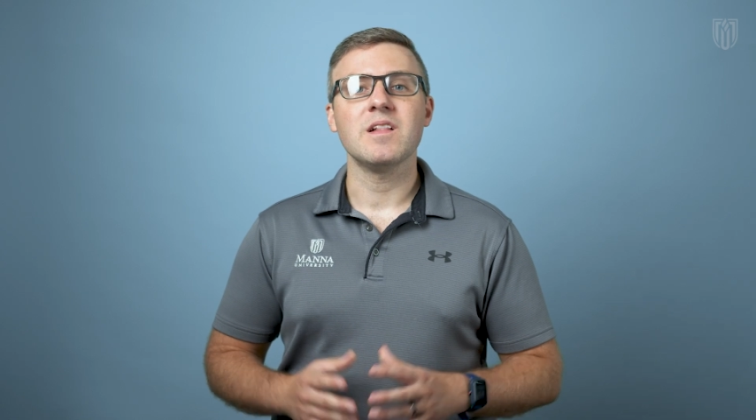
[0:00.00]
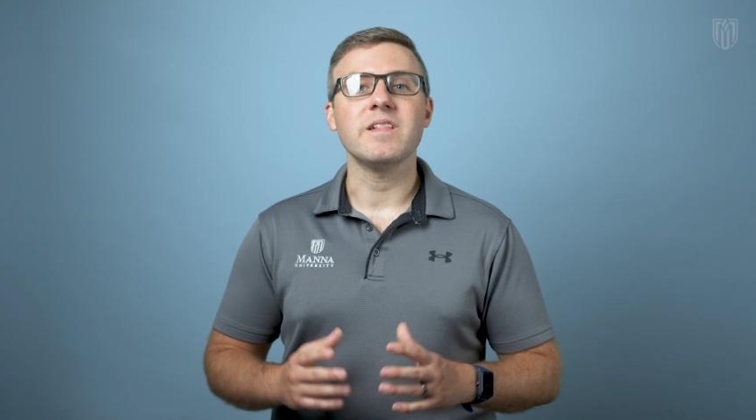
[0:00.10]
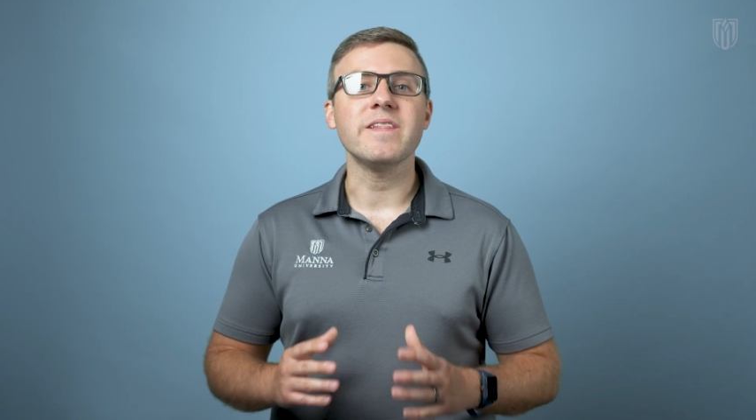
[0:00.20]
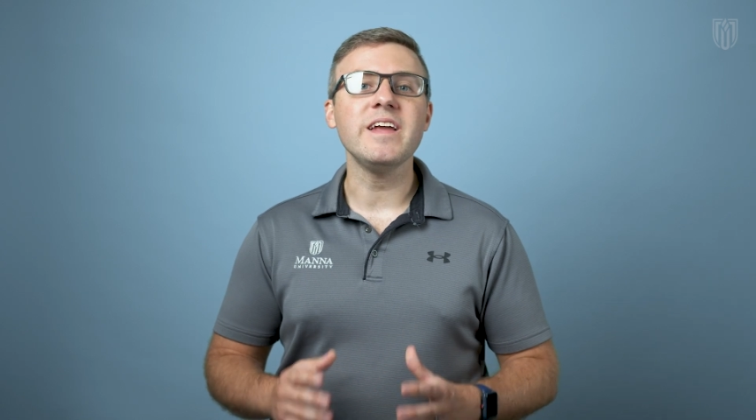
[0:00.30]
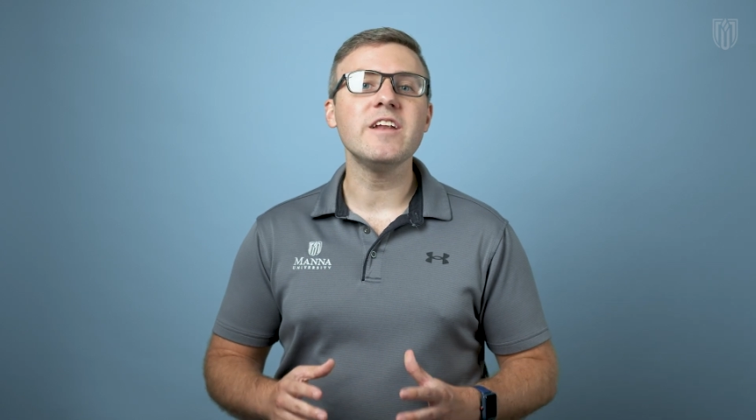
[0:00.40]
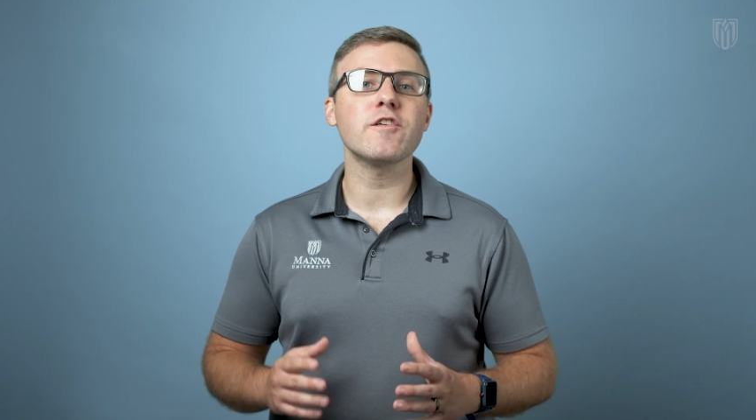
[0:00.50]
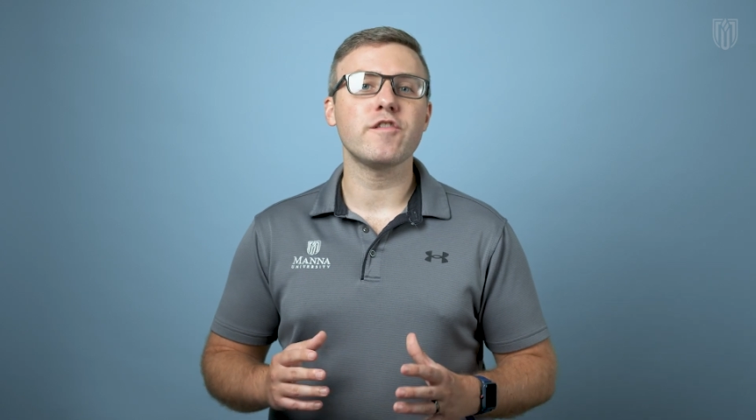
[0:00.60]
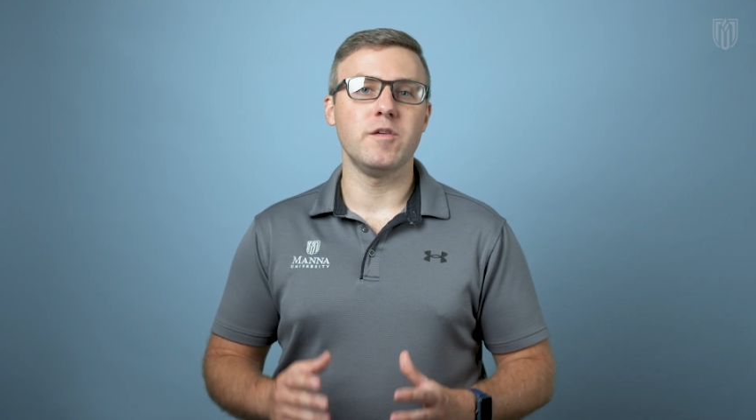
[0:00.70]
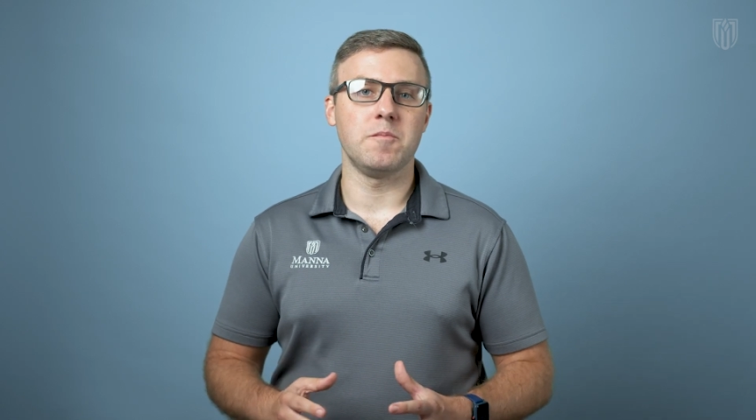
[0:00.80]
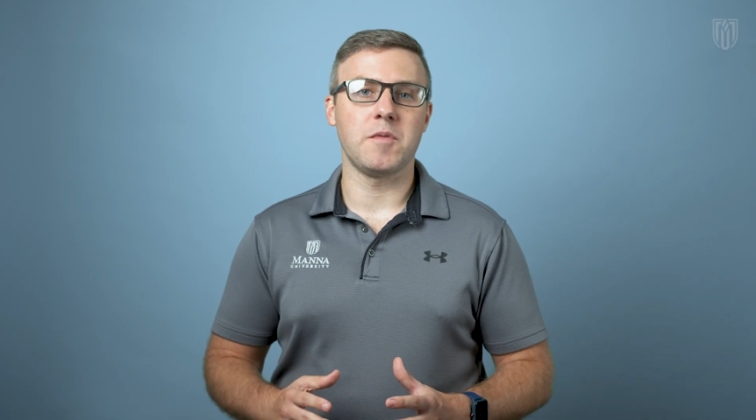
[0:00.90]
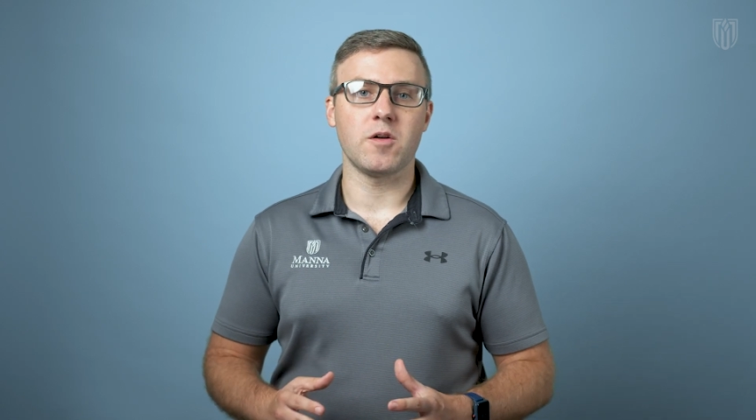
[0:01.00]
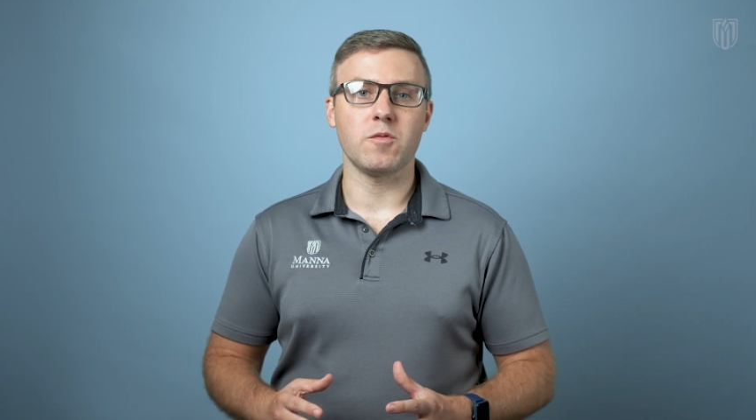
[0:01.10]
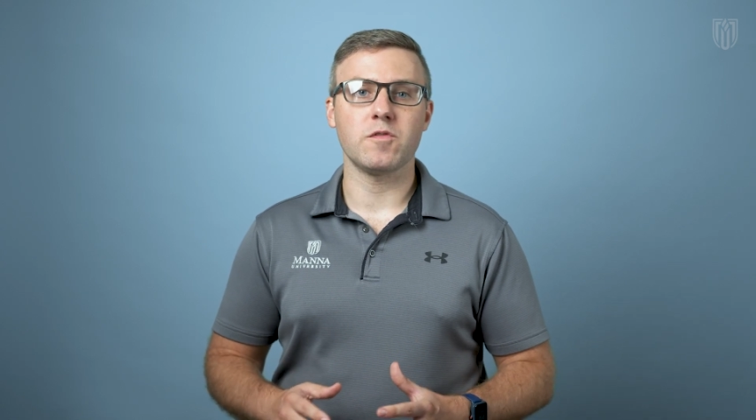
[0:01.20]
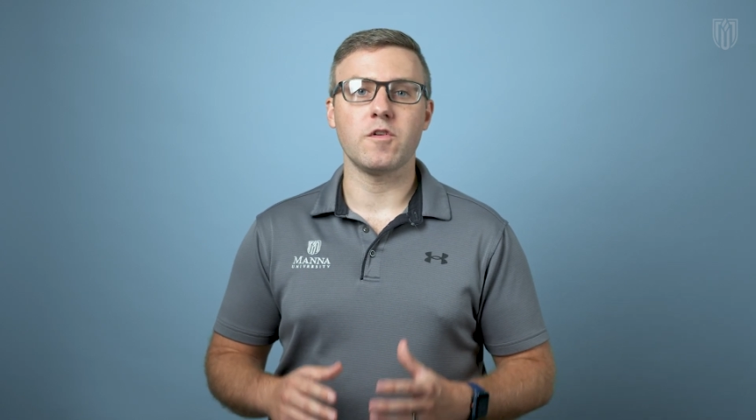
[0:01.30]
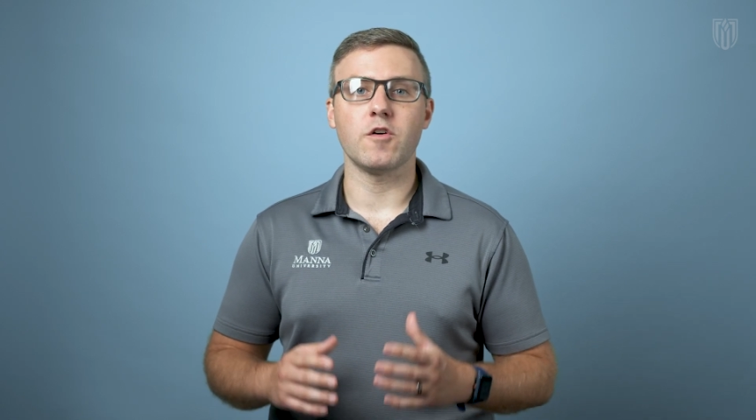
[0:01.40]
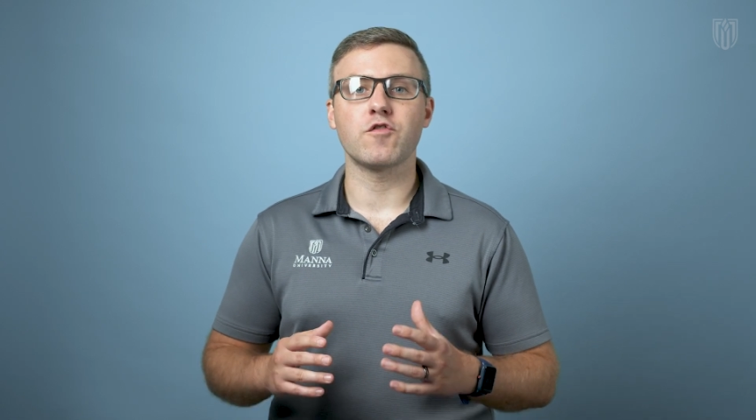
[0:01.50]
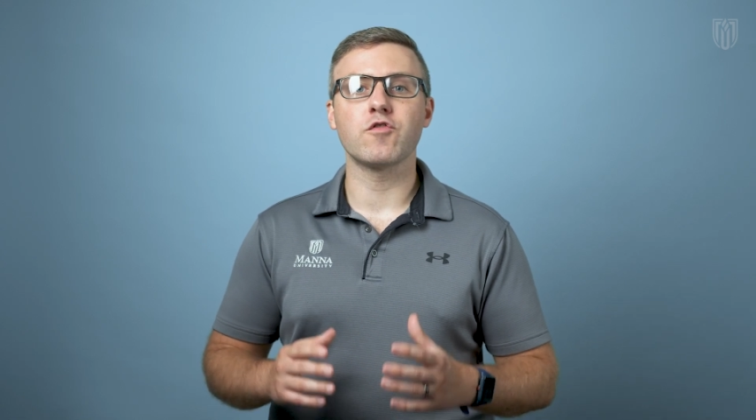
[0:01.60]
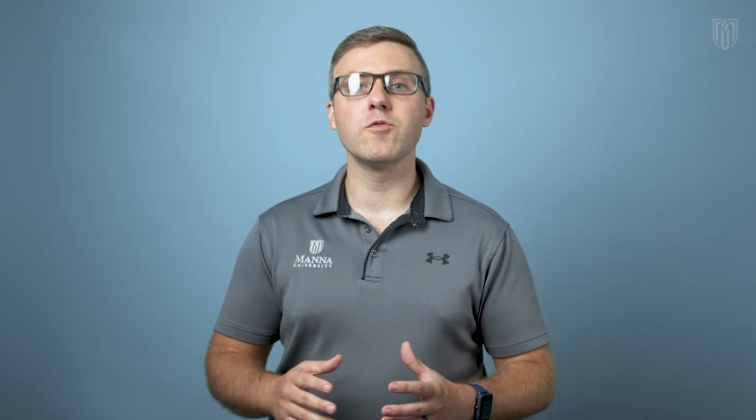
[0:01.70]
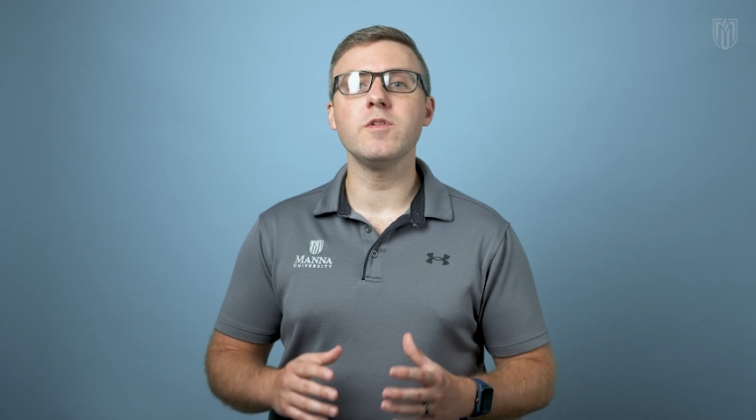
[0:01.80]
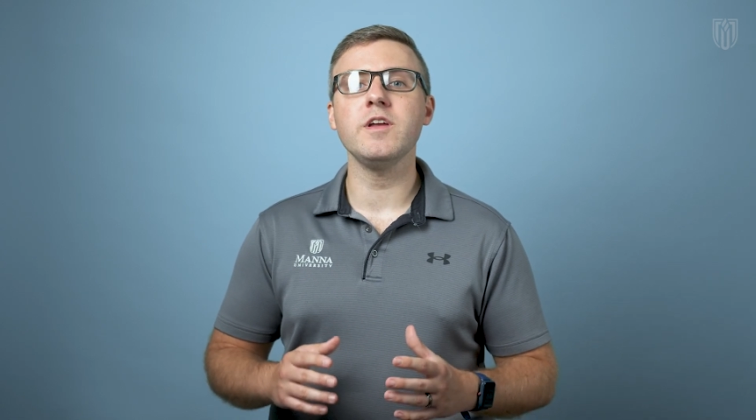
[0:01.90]
Leadership models are
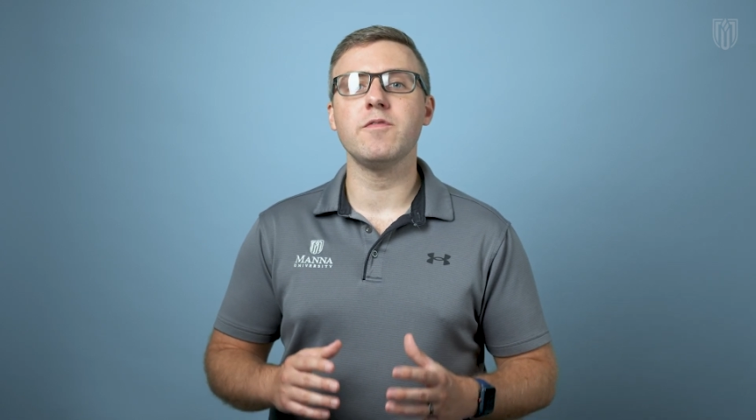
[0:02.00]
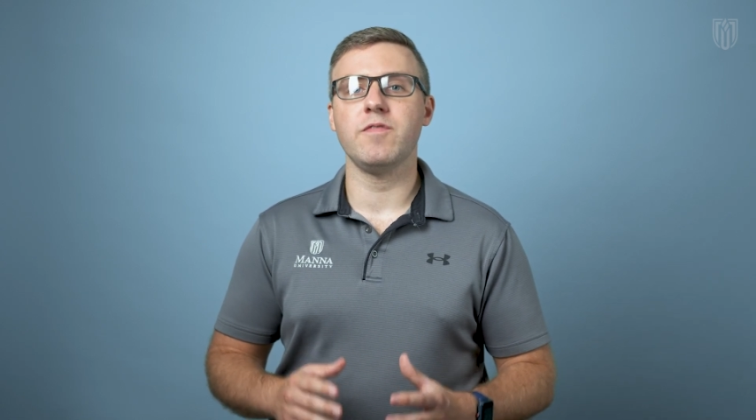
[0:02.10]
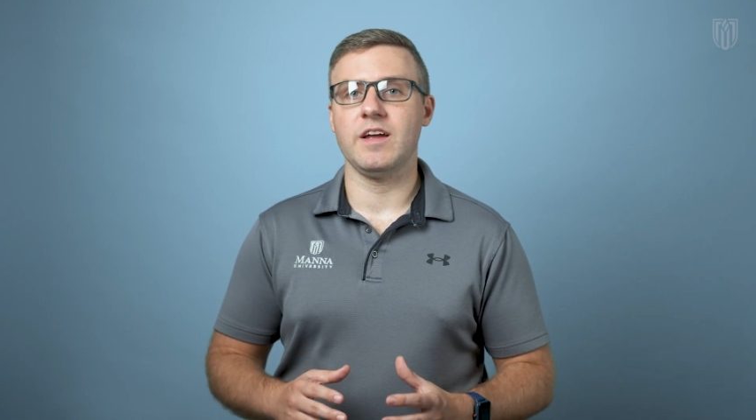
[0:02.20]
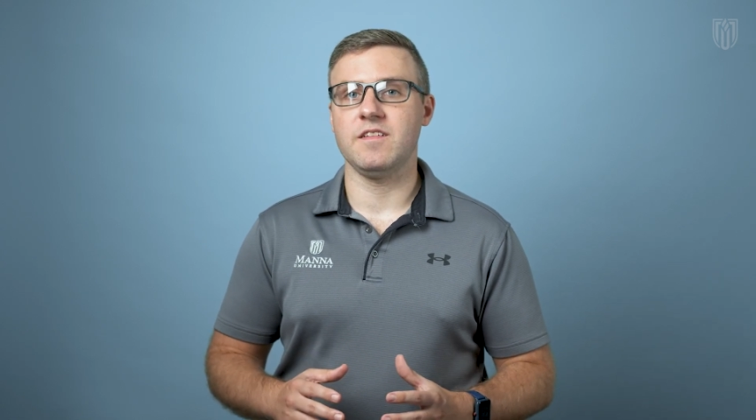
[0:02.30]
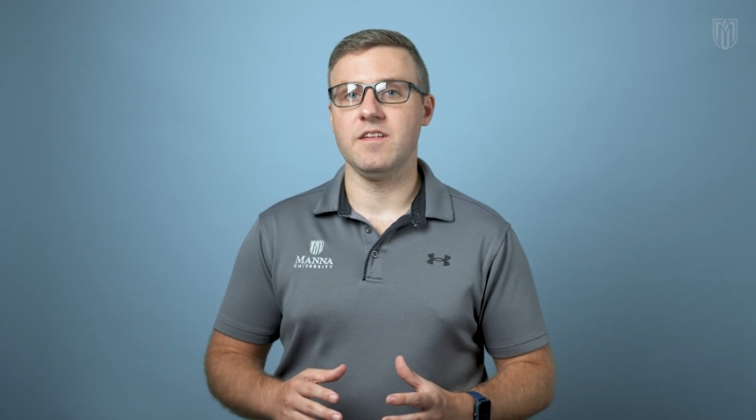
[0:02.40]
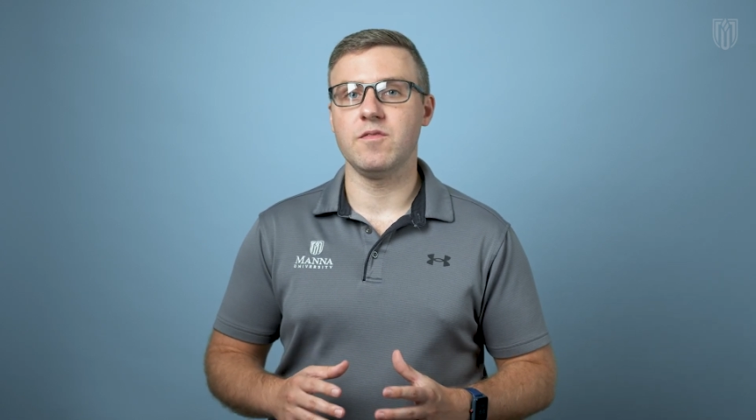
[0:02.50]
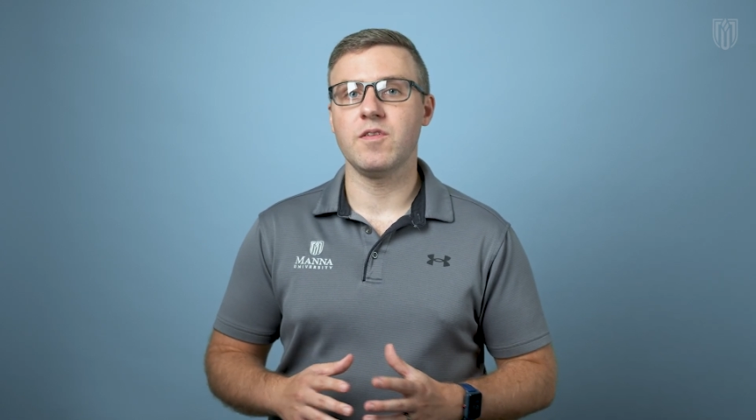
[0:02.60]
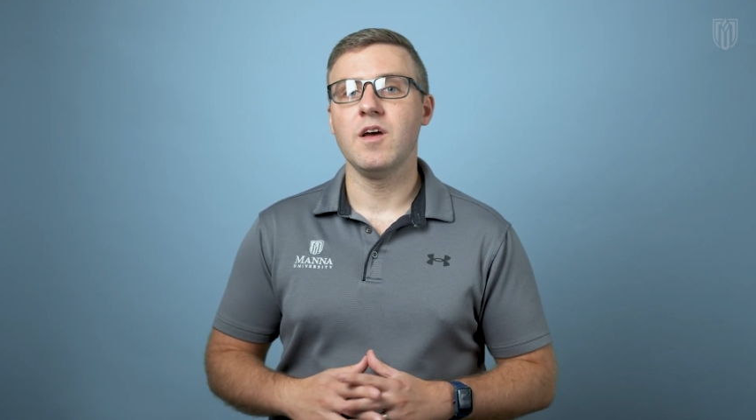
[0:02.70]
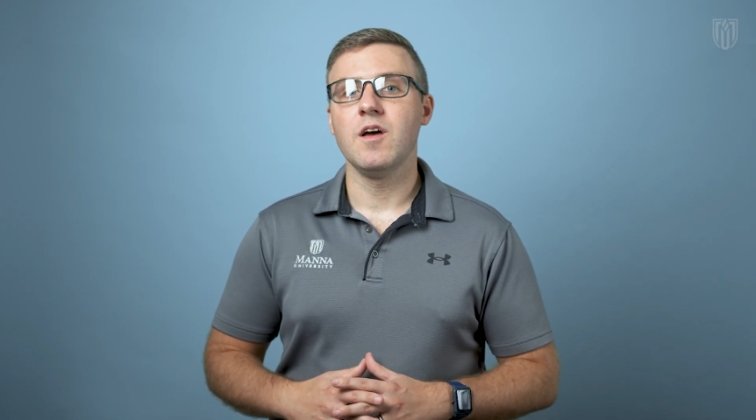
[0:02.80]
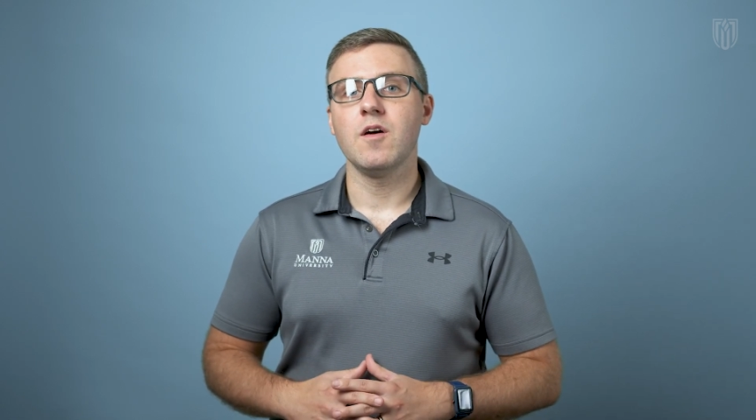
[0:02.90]
truly effective